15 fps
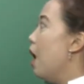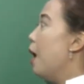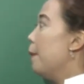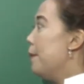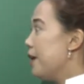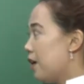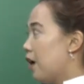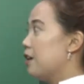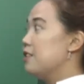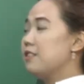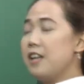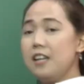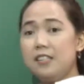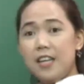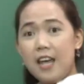Because they
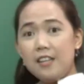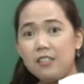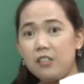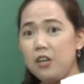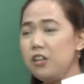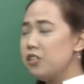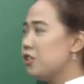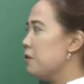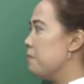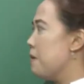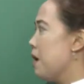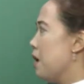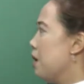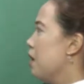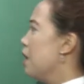taste good to
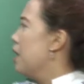me,